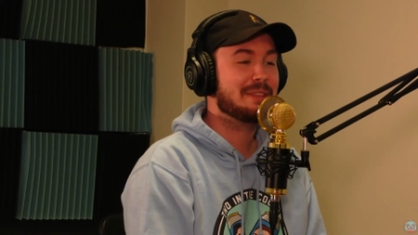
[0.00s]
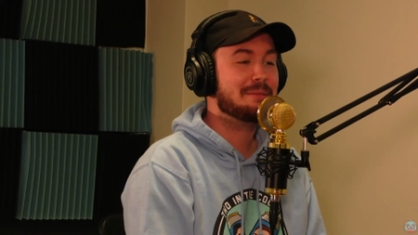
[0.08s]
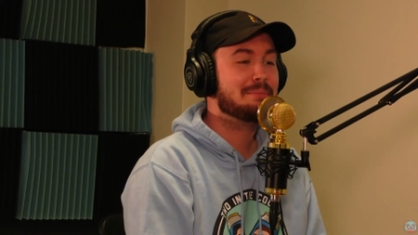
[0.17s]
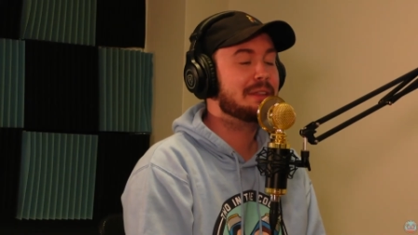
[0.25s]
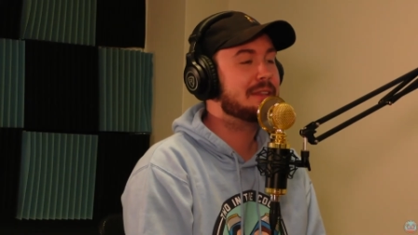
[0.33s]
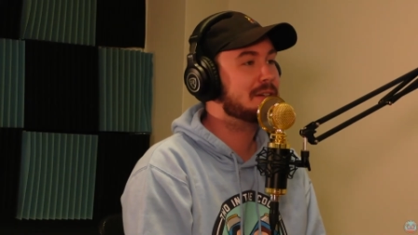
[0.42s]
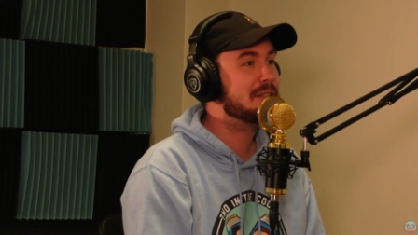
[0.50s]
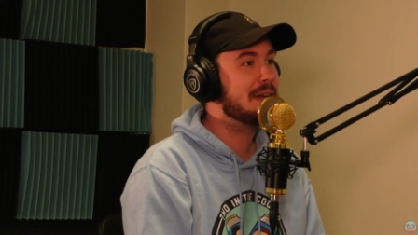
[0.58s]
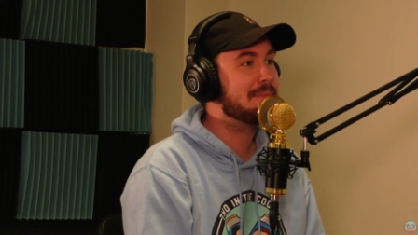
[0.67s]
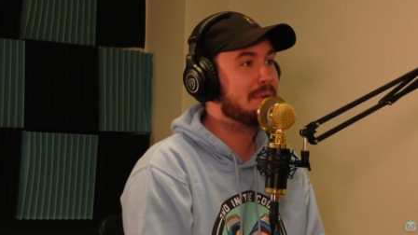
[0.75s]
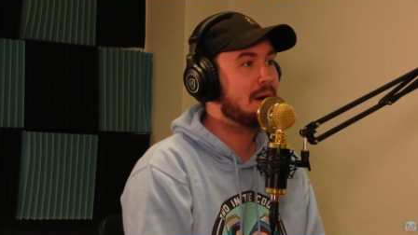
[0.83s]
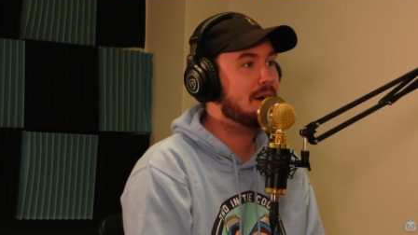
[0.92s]
there's that
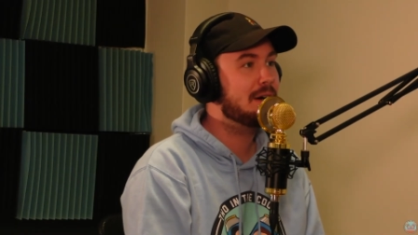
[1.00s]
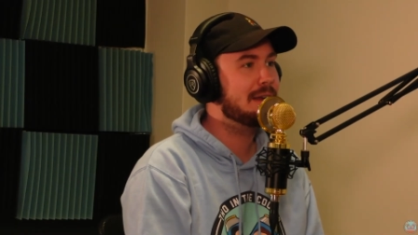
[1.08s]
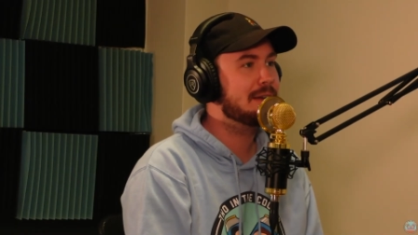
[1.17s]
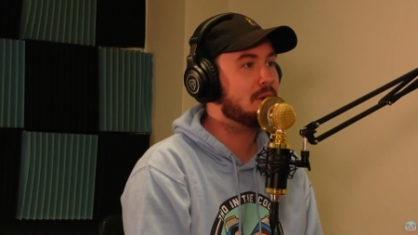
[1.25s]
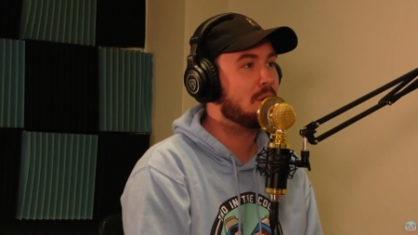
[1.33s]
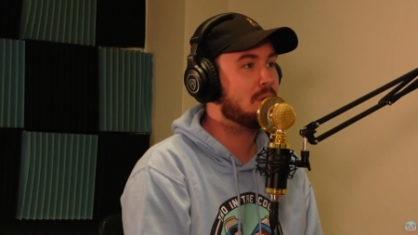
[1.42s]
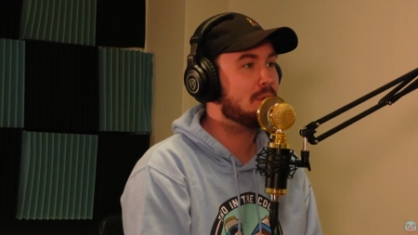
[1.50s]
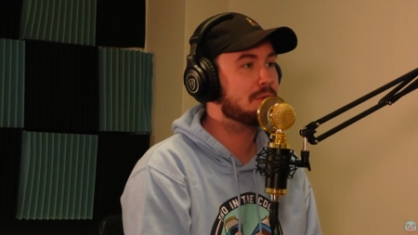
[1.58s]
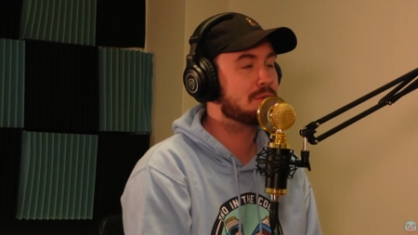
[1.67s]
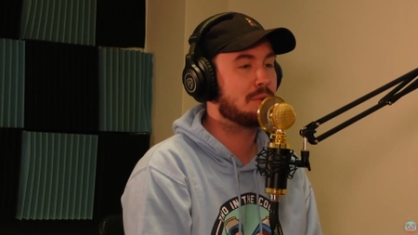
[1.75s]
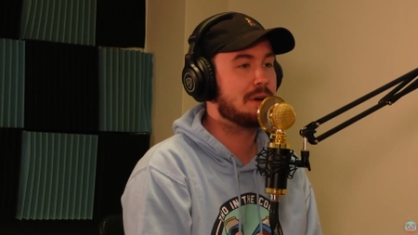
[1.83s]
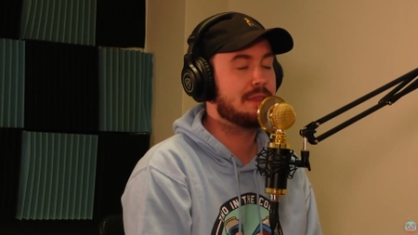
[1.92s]
part in Holes
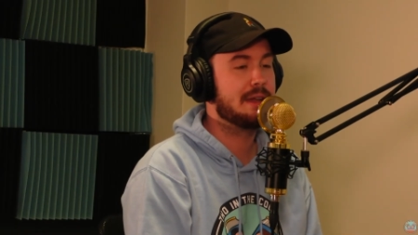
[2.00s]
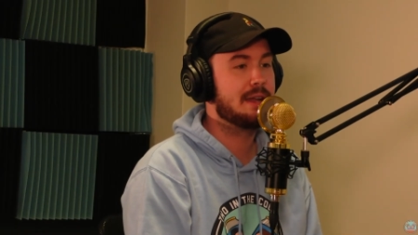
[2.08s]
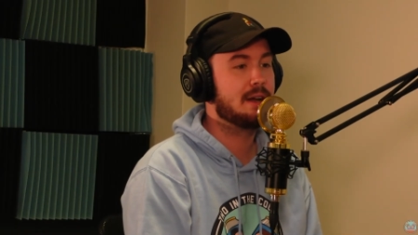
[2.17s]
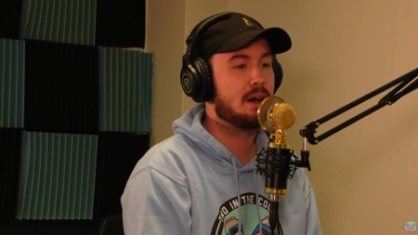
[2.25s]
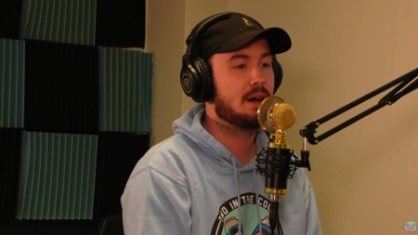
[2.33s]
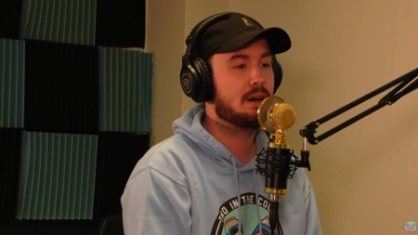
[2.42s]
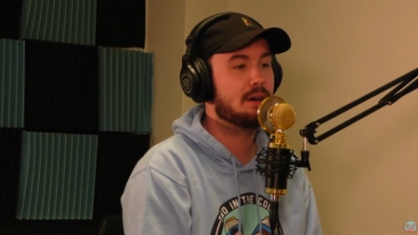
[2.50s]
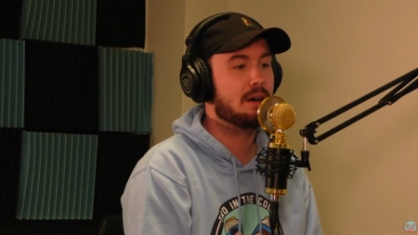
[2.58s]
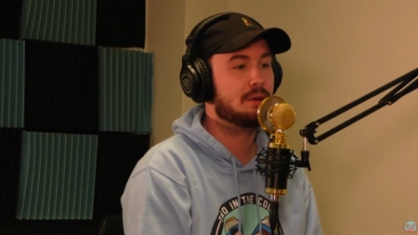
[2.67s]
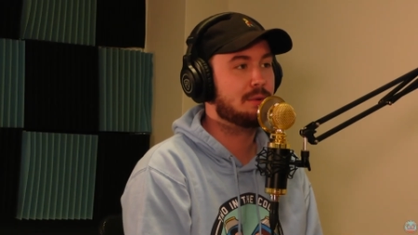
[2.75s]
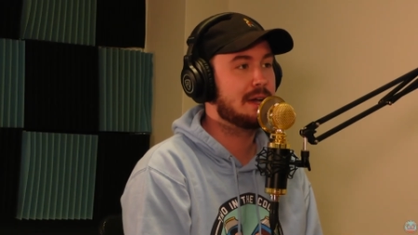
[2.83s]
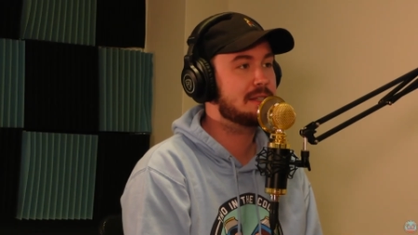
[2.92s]
where they are
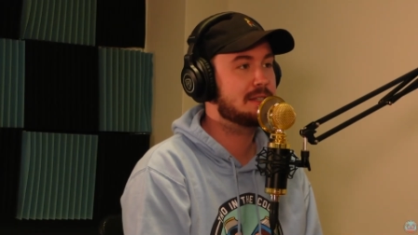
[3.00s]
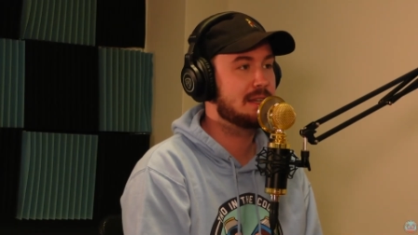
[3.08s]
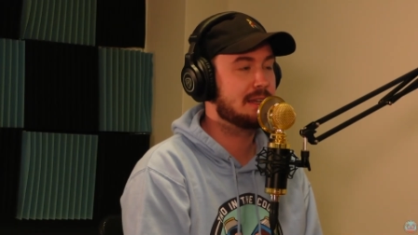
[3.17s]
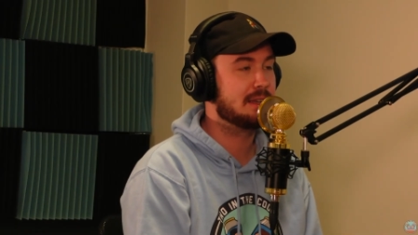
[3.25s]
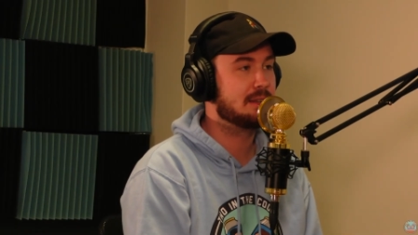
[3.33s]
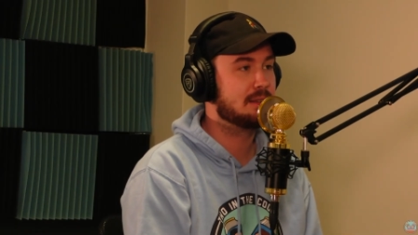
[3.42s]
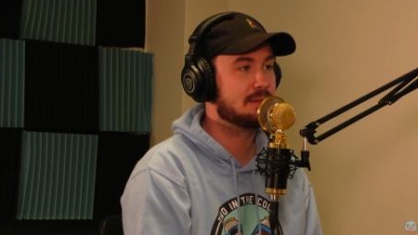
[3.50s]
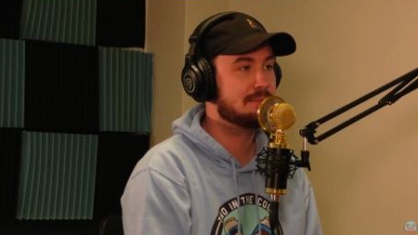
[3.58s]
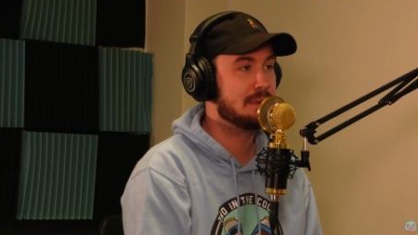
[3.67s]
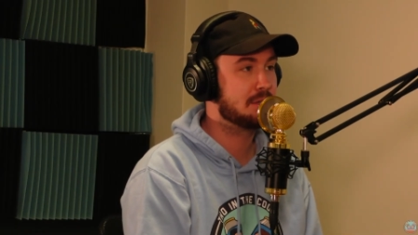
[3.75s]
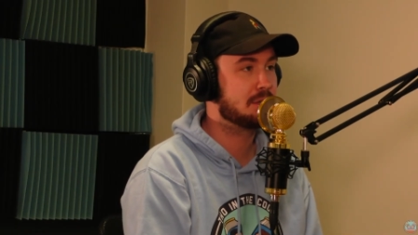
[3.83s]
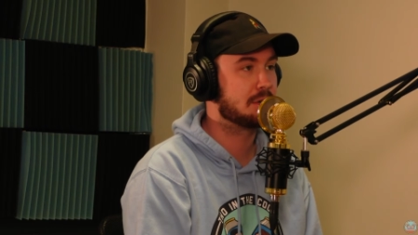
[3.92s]
arresting Mr.